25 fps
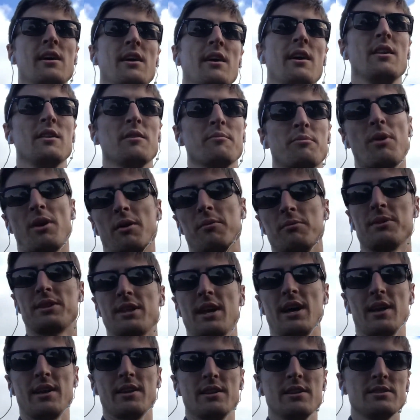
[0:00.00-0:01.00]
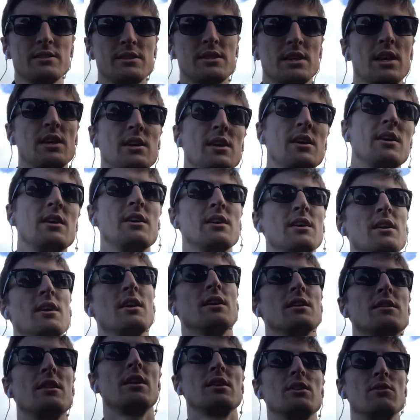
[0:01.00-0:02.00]
And the problem with that is,
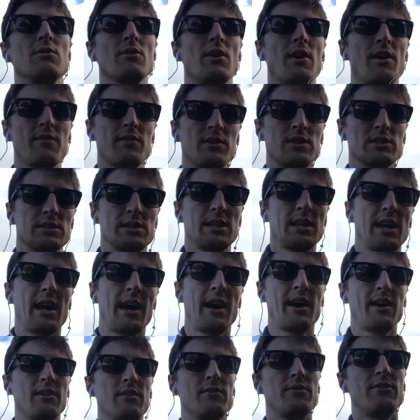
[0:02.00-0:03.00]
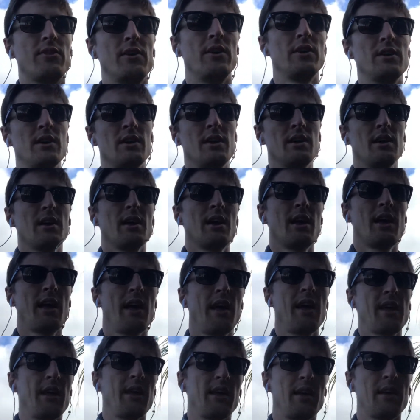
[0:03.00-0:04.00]
then you obviously have
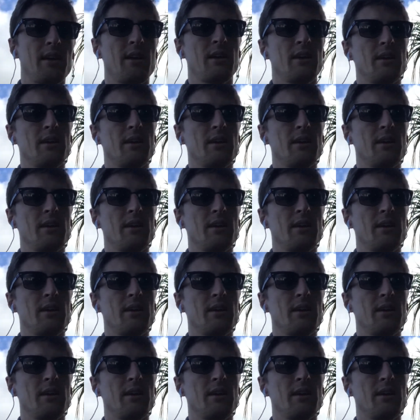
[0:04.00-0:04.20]
a